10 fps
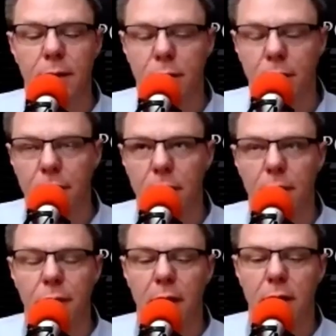And
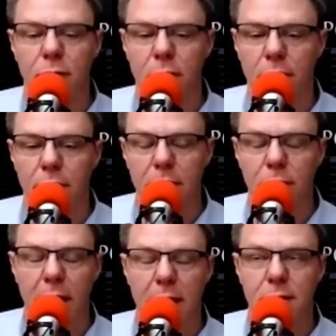thanks for
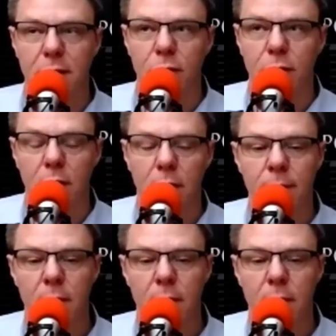asking, Phil.